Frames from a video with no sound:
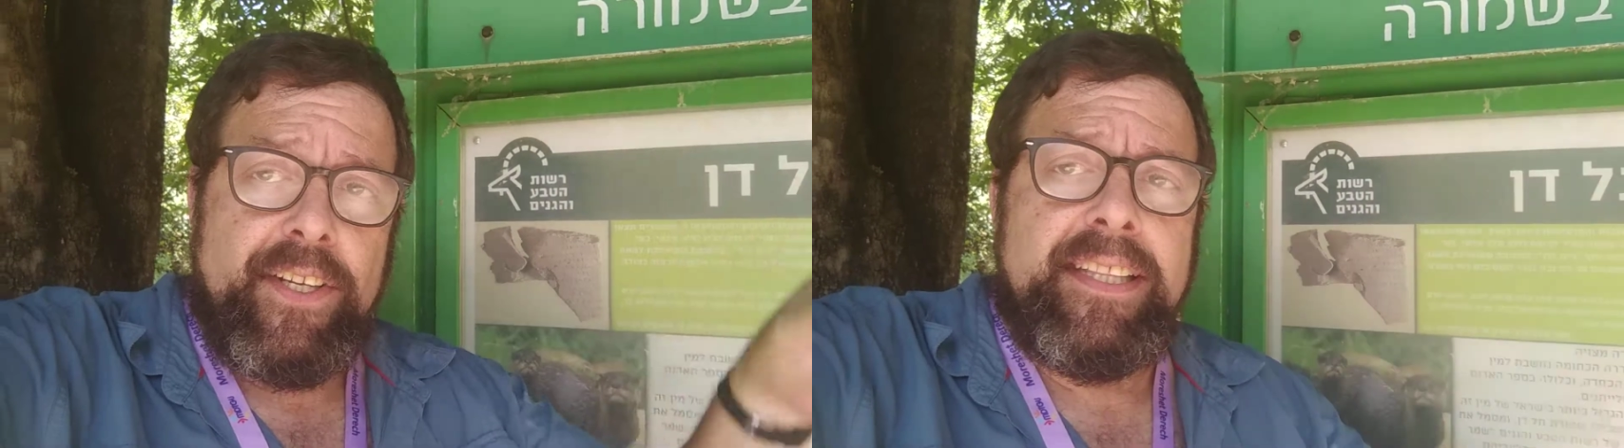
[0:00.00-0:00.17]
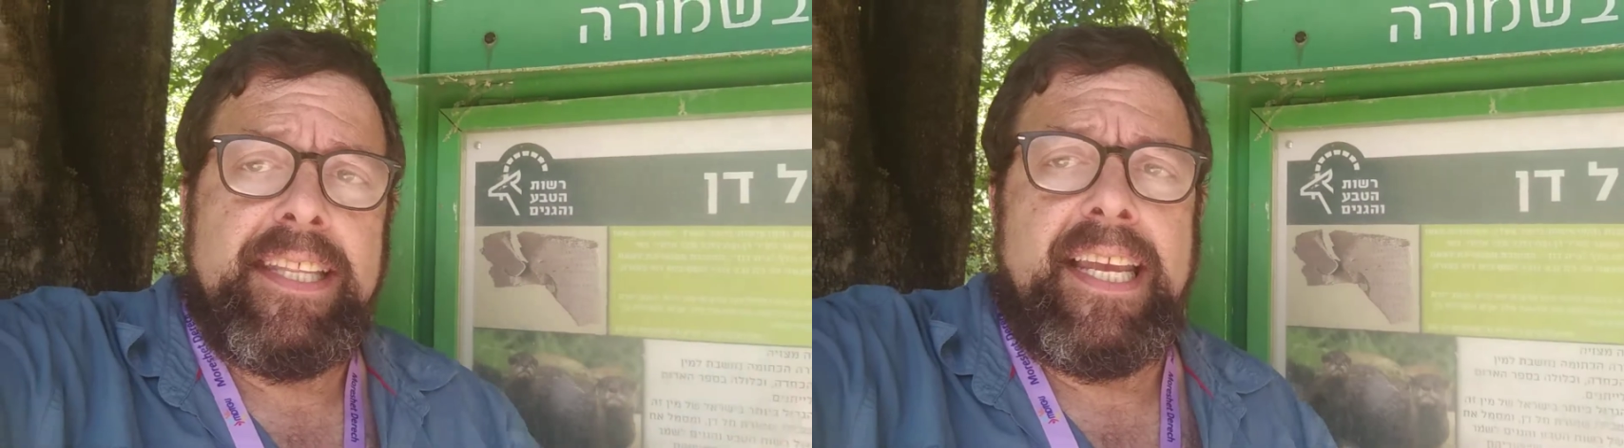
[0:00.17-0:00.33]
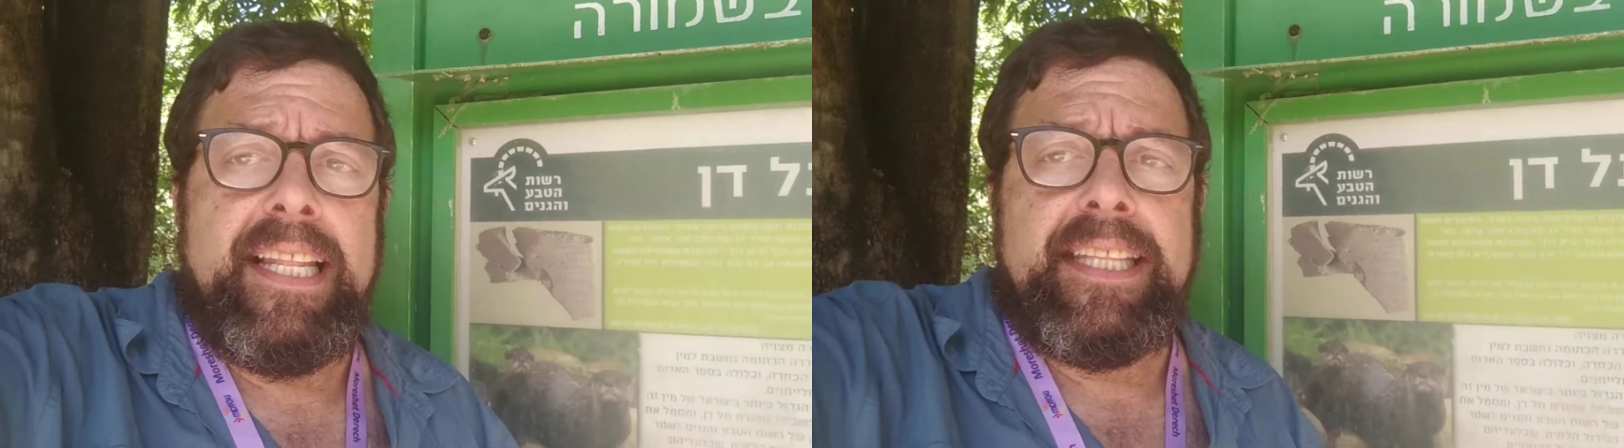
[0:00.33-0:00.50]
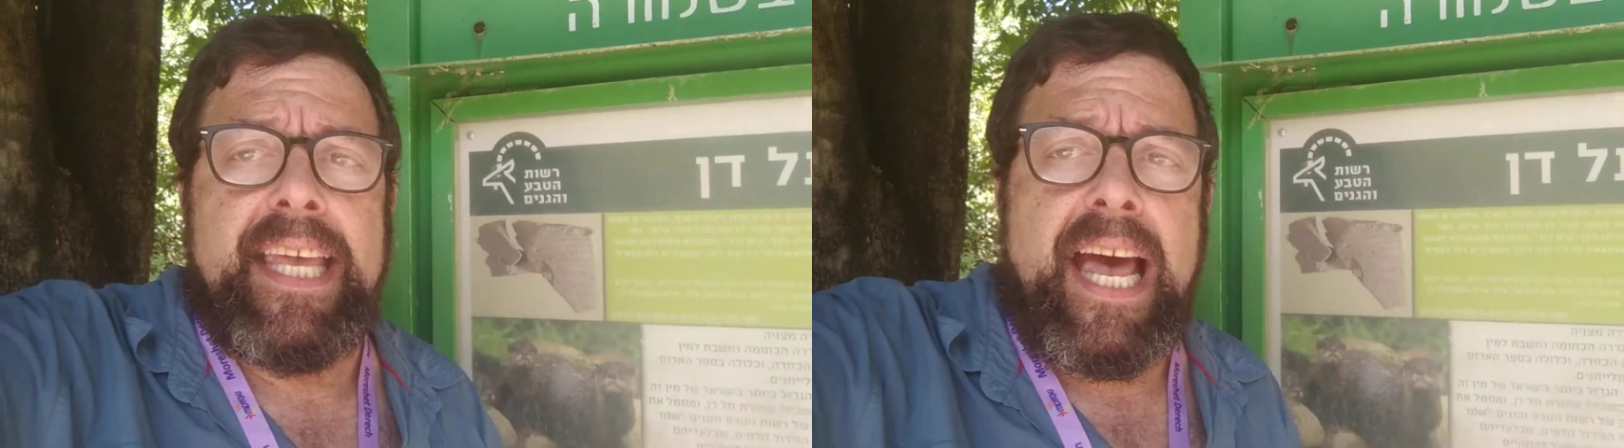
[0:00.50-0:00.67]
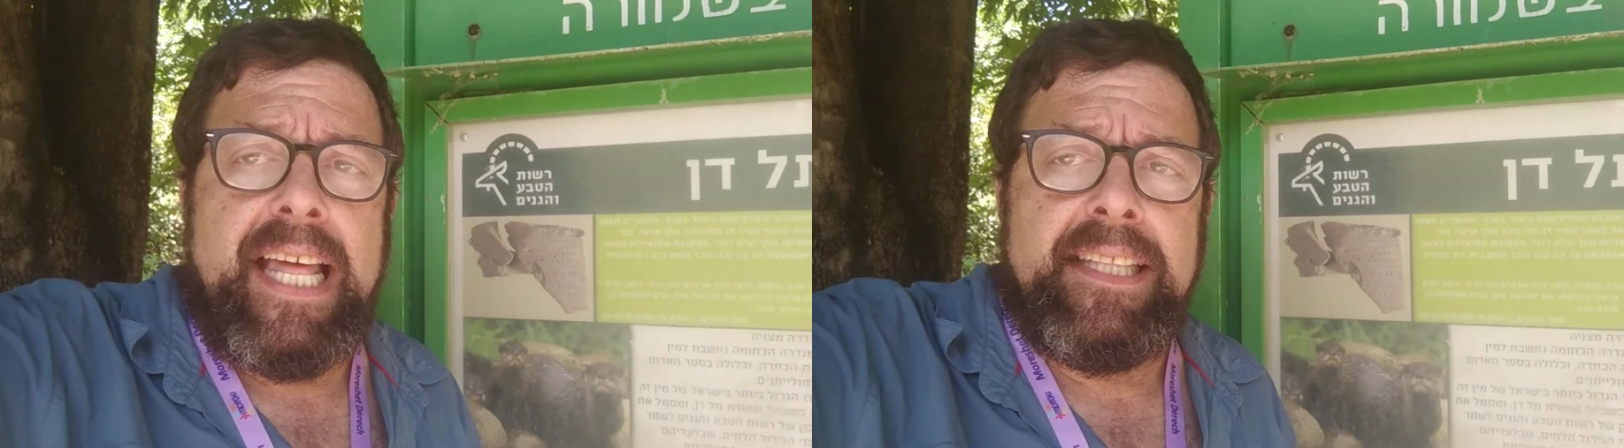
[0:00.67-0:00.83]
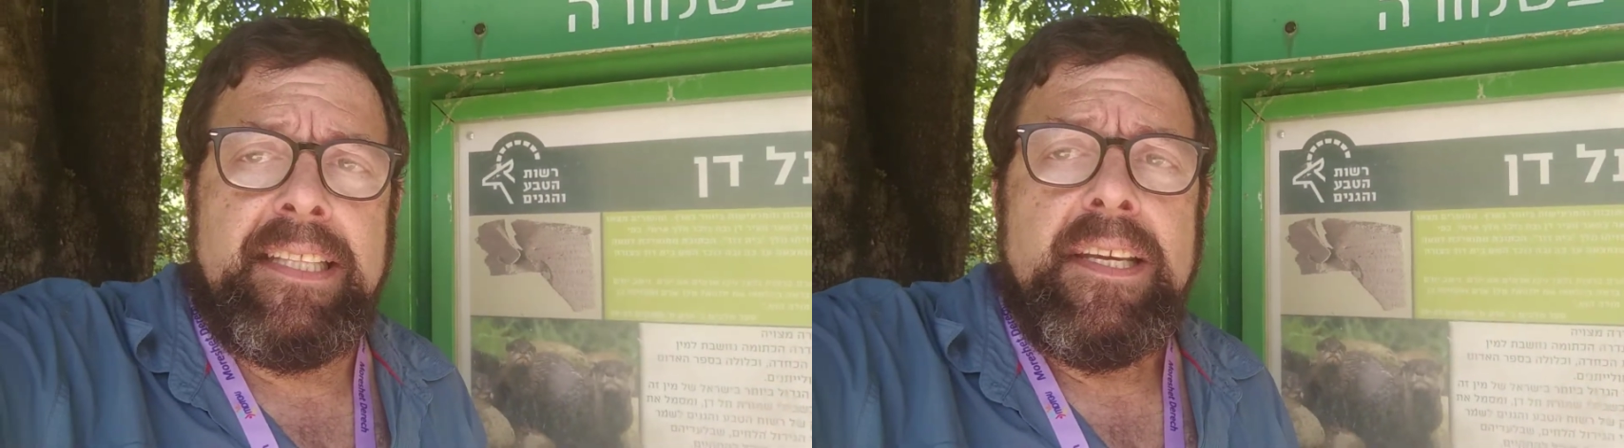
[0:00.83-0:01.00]
in Tel
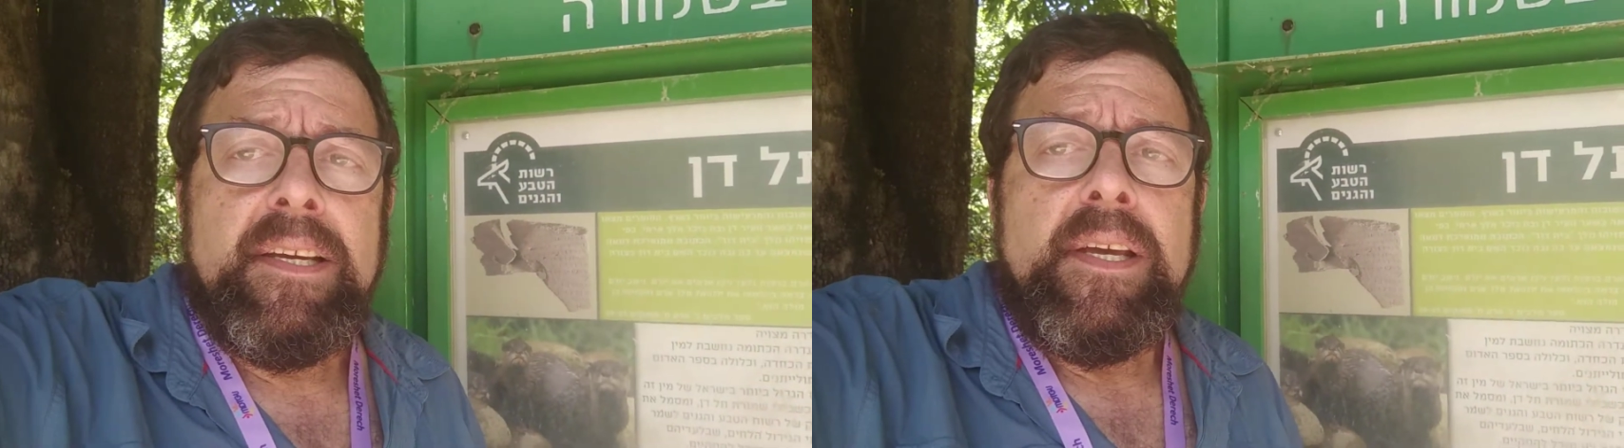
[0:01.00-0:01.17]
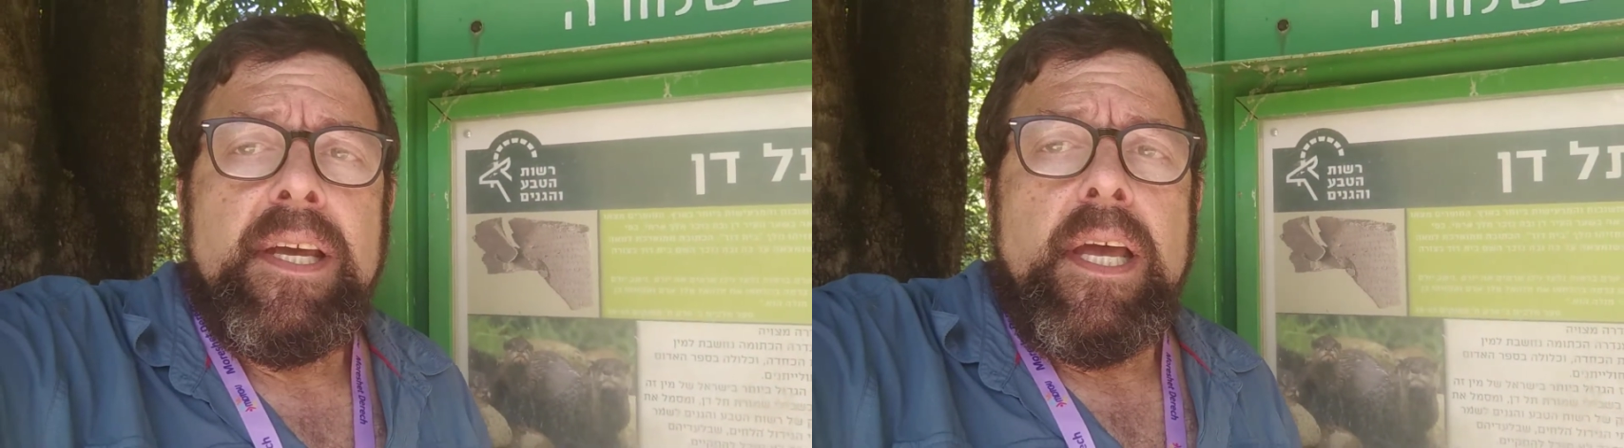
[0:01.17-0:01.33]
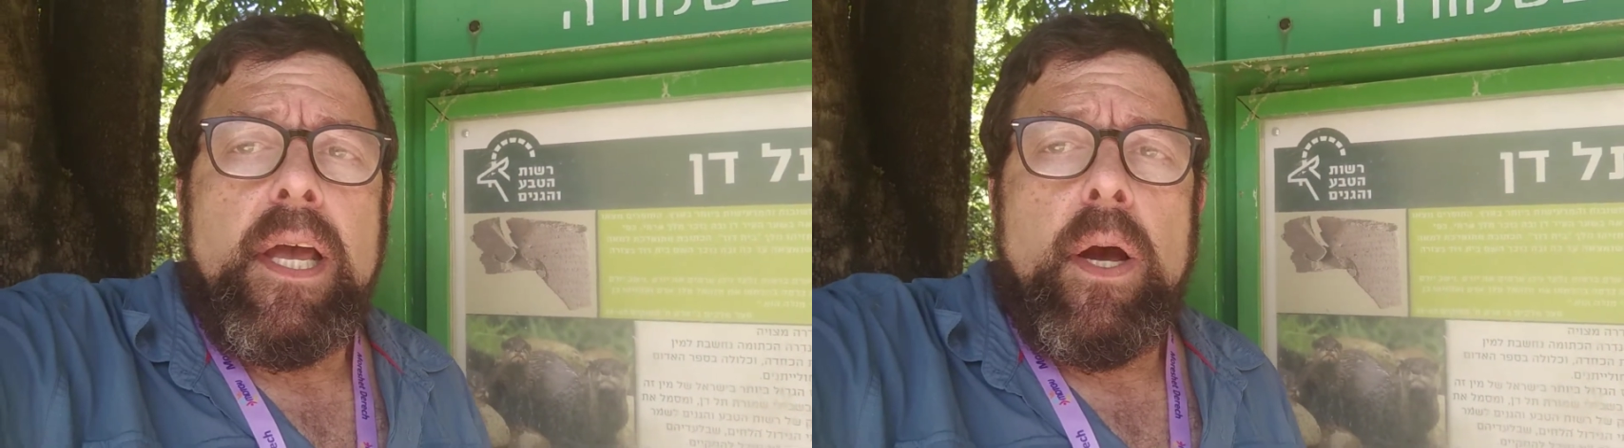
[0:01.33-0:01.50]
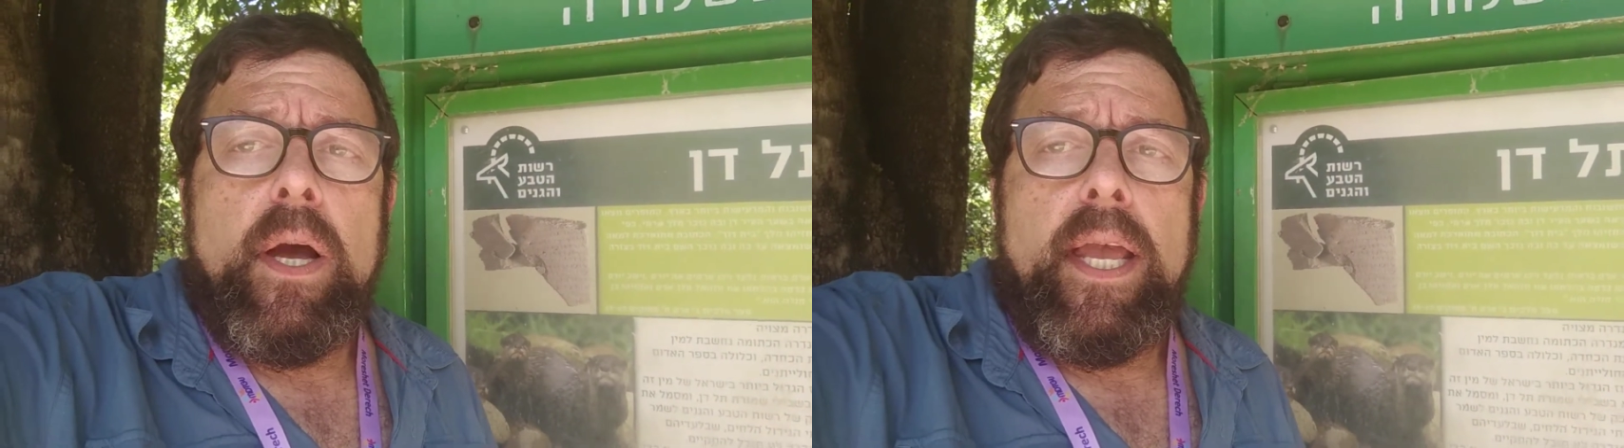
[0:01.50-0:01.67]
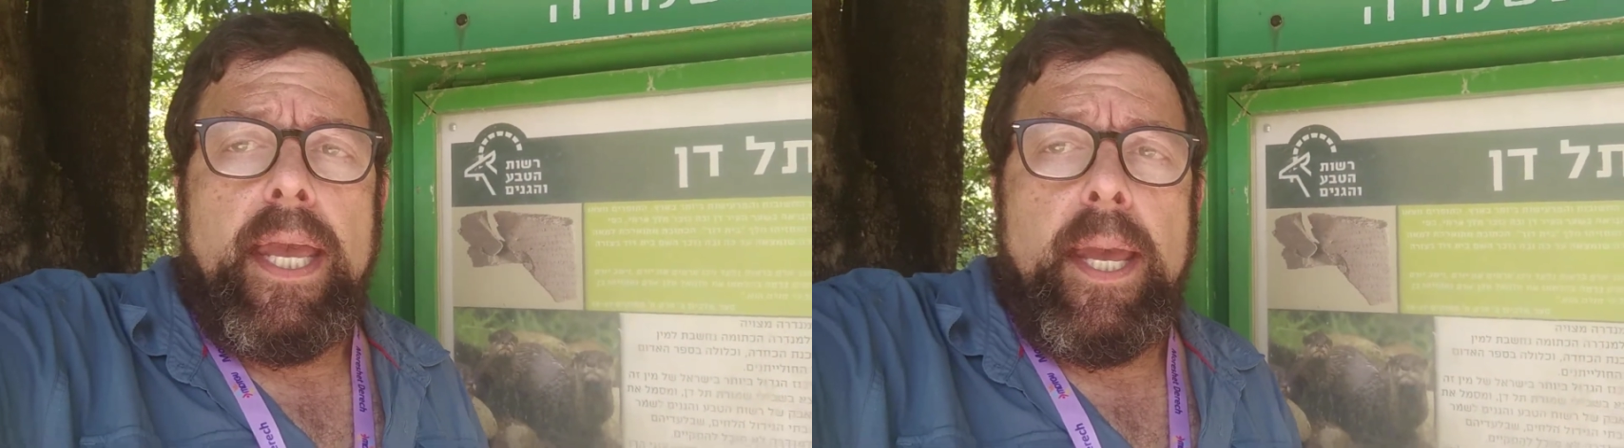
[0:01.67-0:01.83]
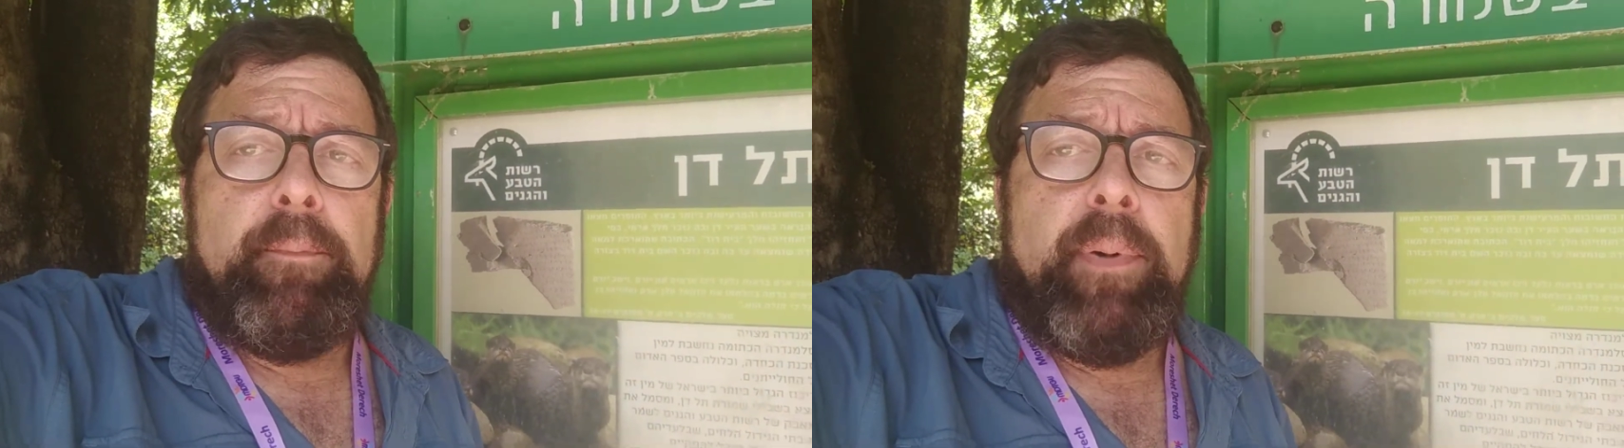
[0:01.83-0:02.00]
Dan uh,